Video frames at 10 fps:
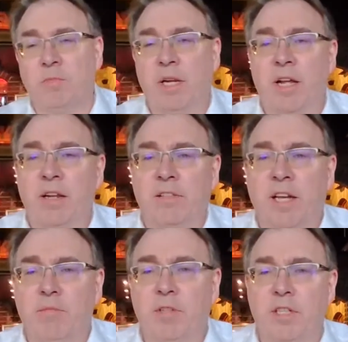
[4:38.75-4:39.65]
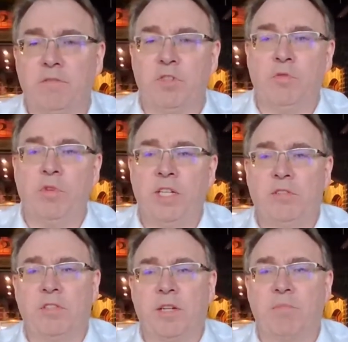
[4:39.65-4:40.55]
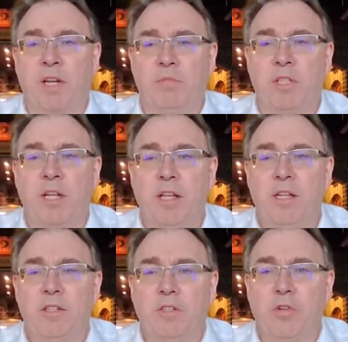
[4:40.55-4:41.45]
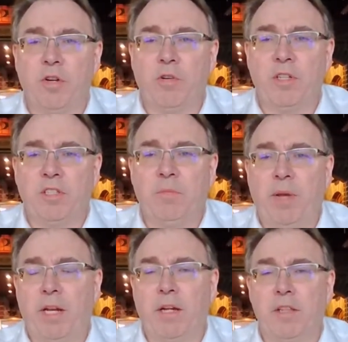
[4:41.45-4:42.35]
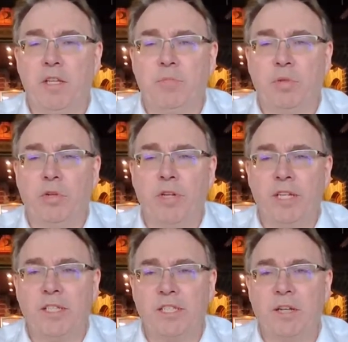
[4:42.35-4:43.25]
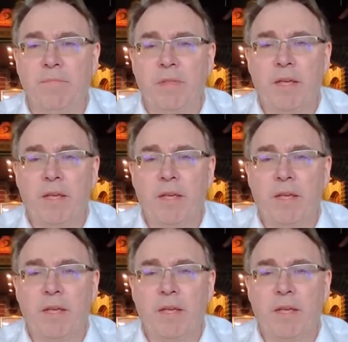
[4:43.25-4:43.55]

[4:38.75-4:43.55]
But a lot of time they'll give 2 weeks or sometimes no notice, depending on the employees.